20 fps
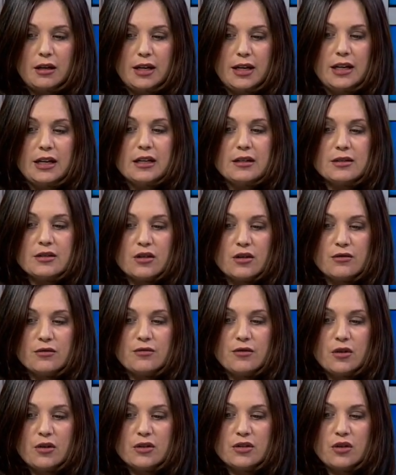eating
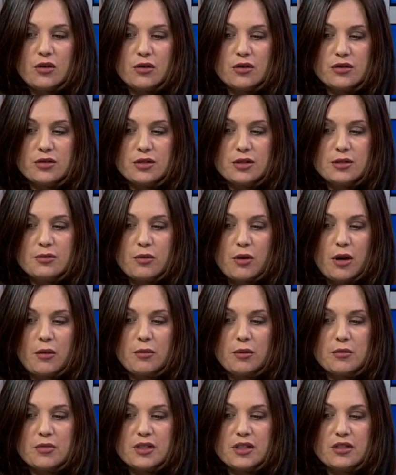certain foods causes
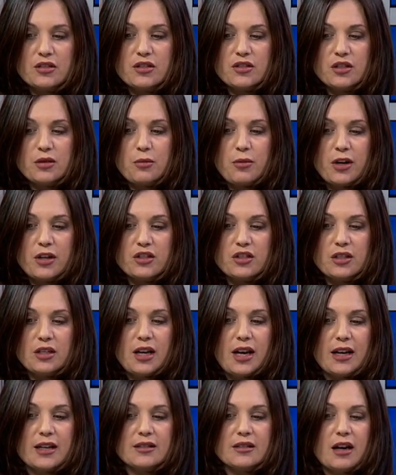problems such as
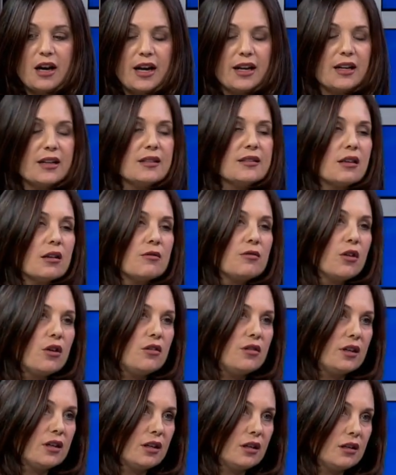depression, anxiety,
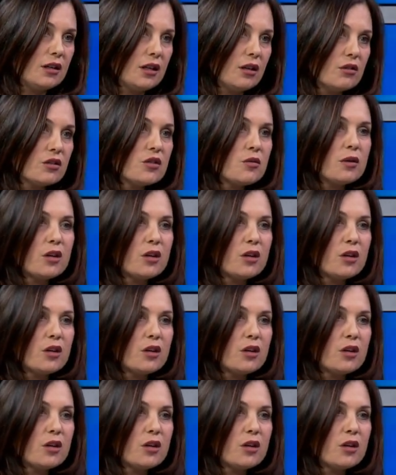self-loathing, and guilt.